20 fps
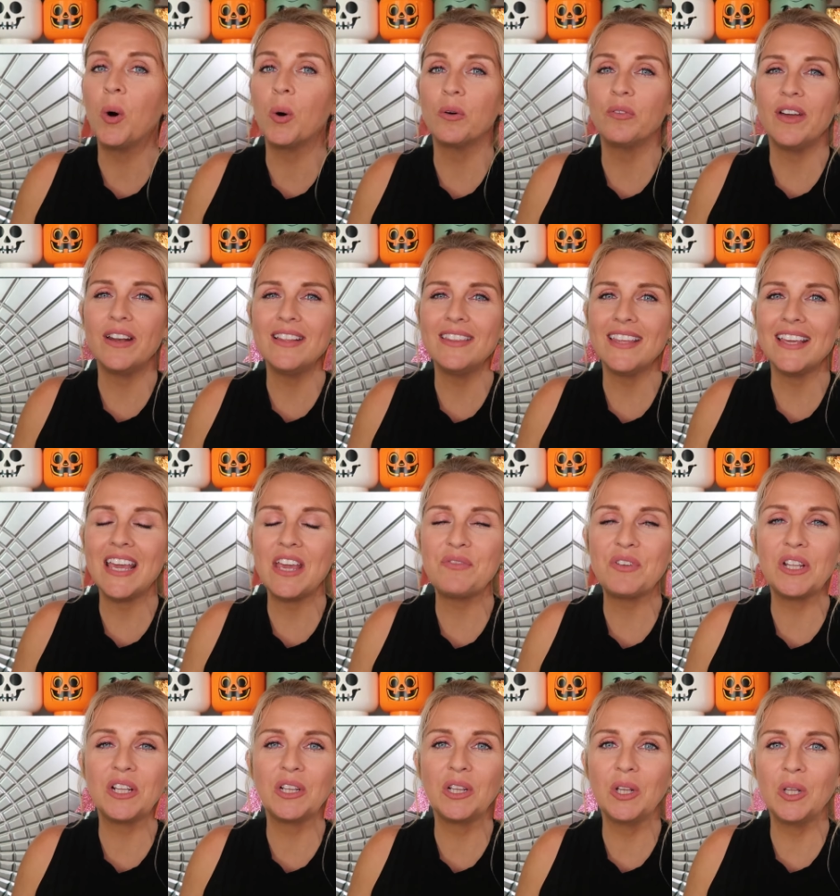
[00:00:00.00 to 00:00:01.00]
or if anything
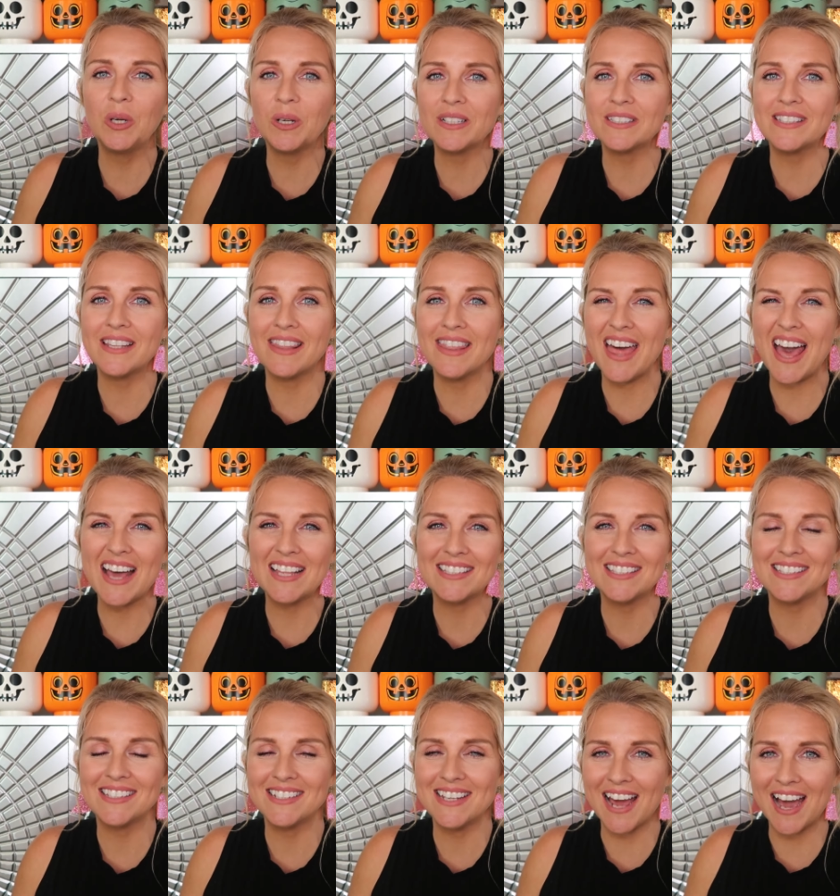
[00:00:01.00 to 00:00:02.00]
even looks that
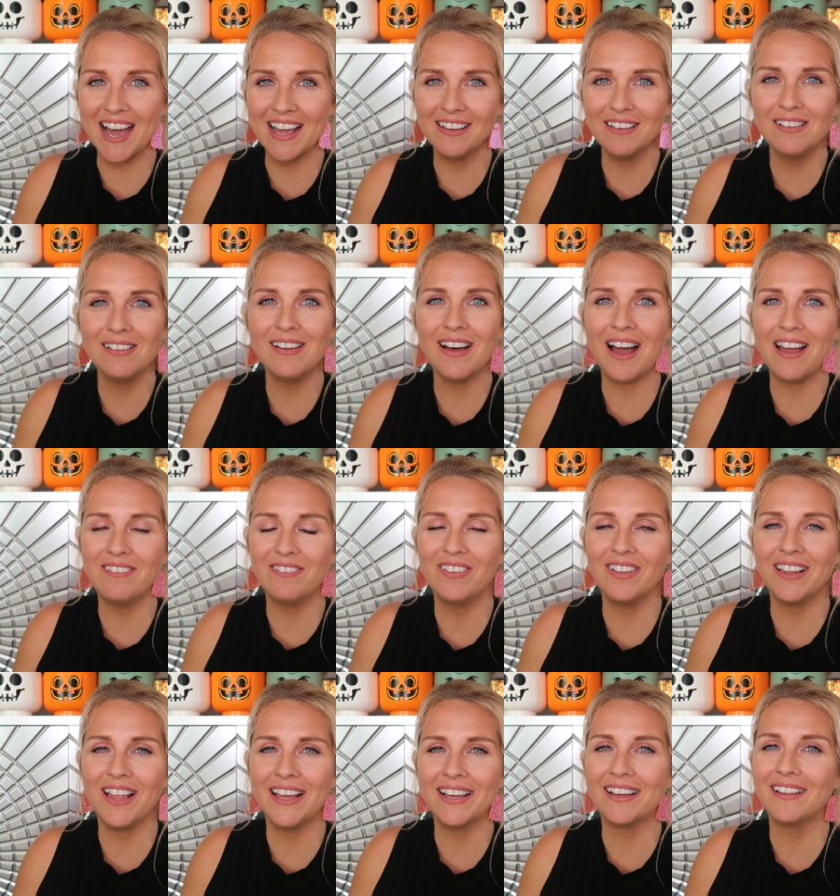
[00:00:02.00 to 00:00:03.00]
style, I
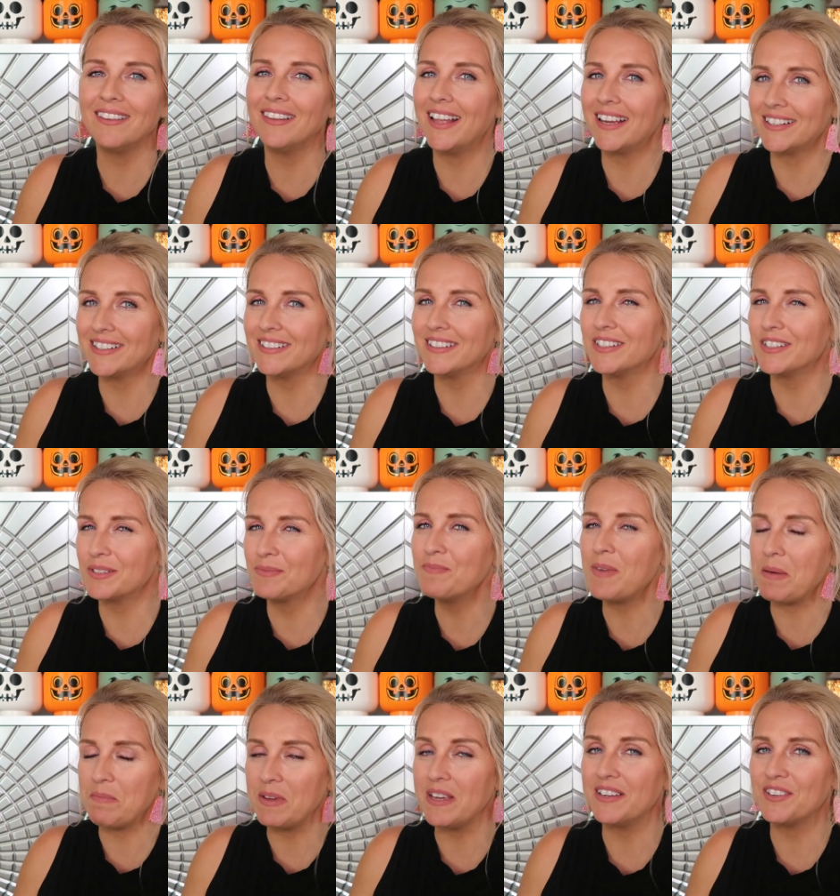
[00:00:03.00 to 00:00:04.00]
feel like collectors
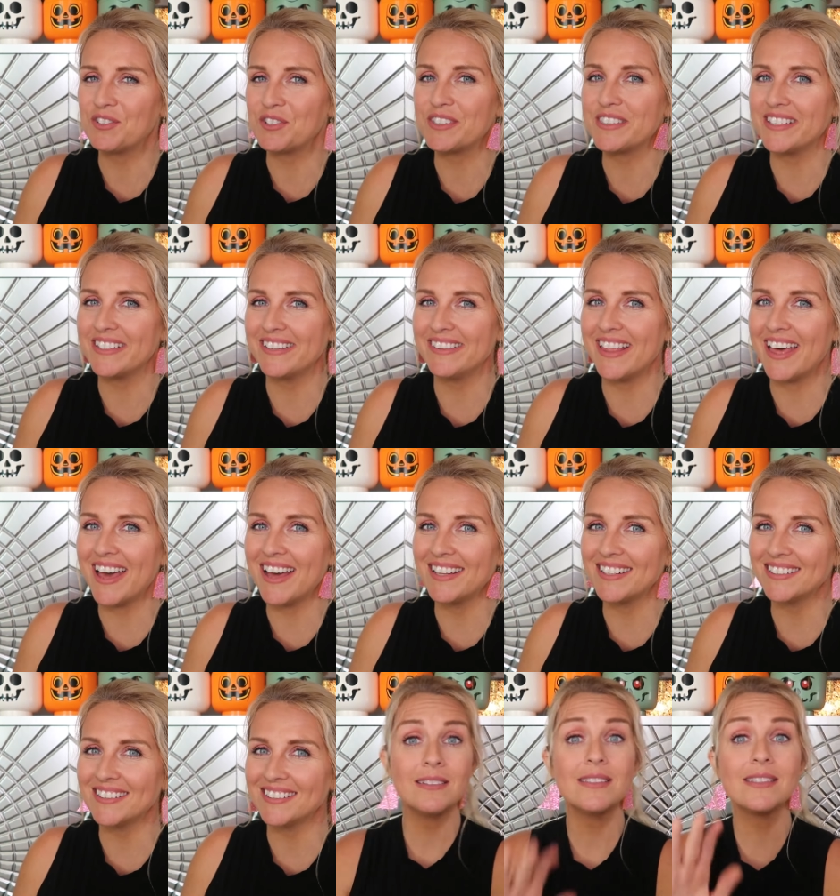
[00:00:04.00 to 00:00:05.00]
may be interested in that.
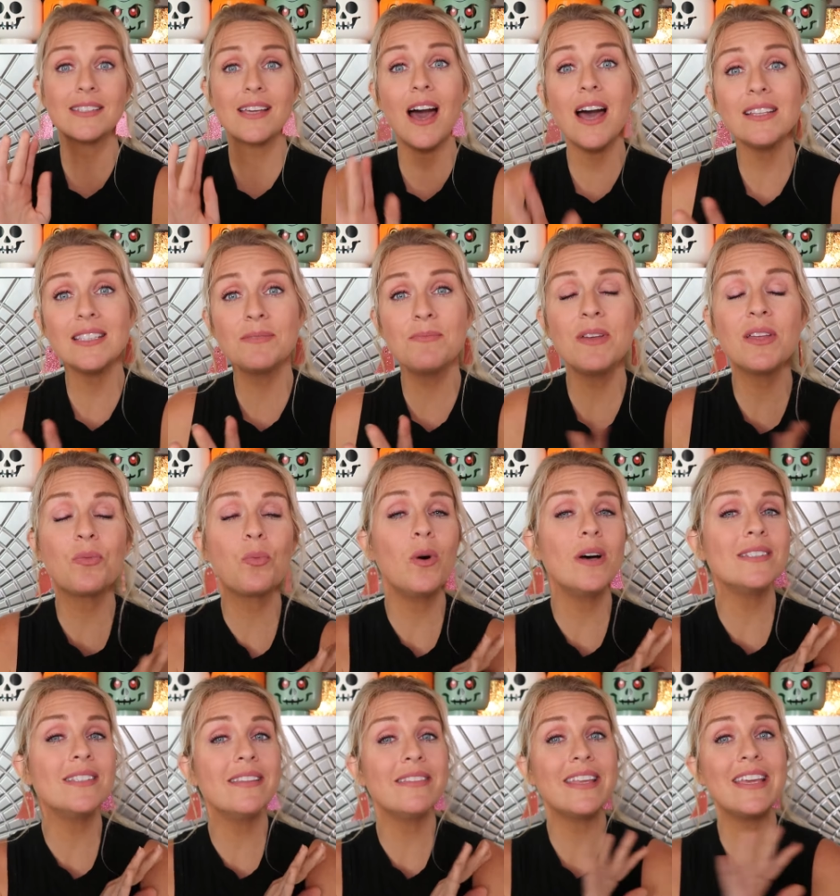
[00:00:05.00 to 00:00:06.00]
Scott Smith
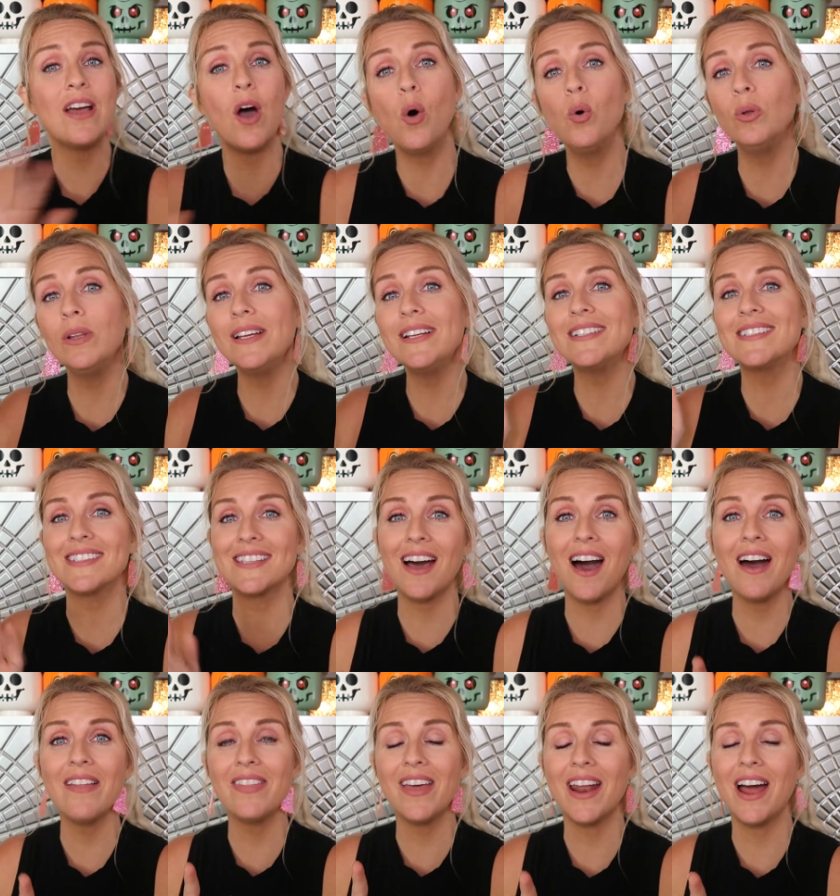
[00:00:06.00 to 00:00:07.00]
wasn't the only
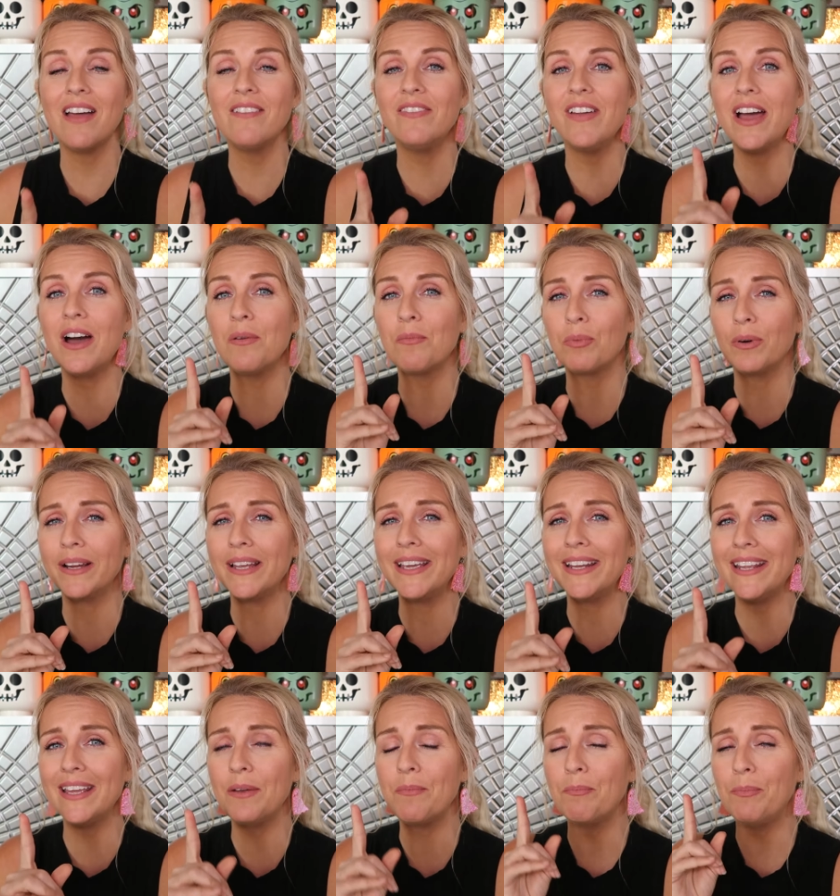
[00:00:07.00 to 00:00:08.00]
Scott that I found
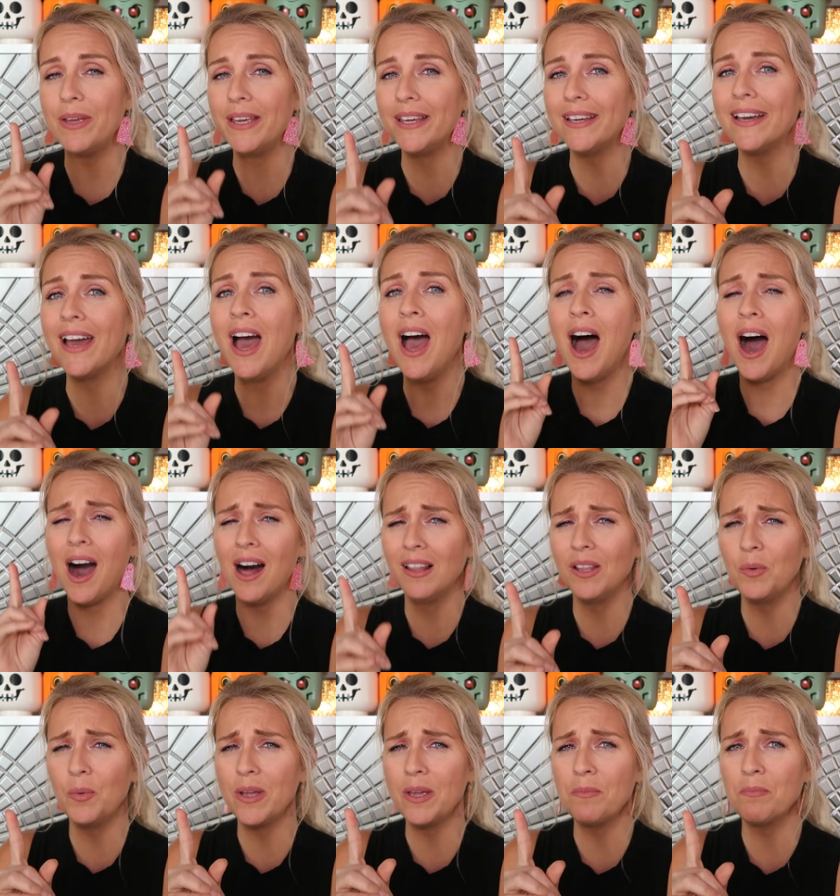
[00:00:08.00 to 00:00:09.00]
bringing in big
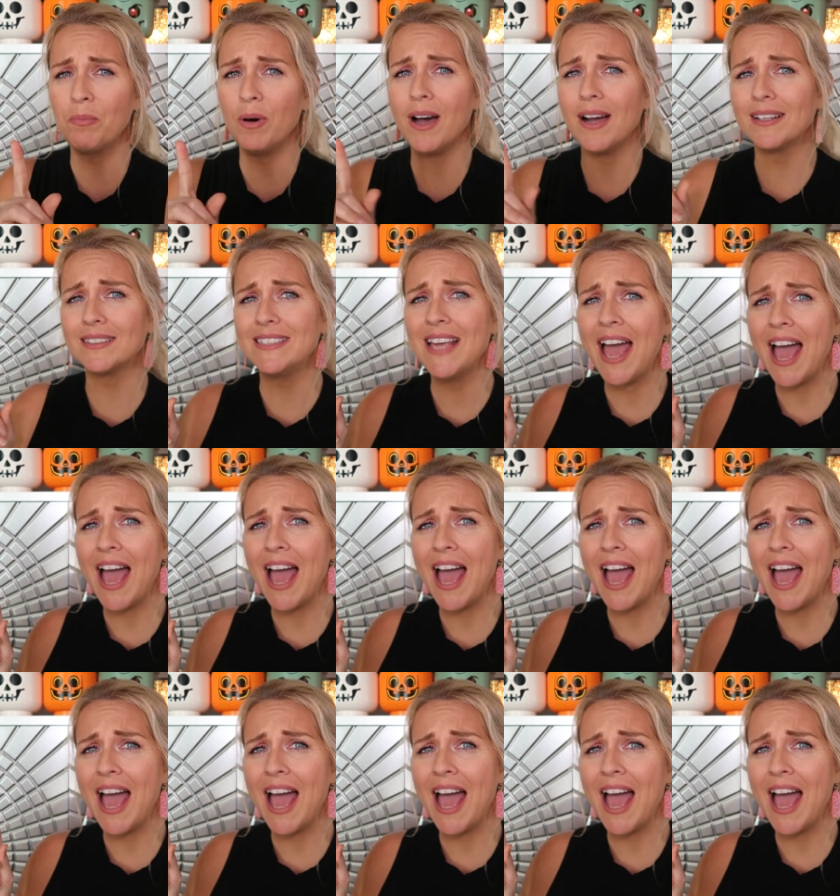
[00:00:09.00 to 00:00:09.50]
Halloween bucks.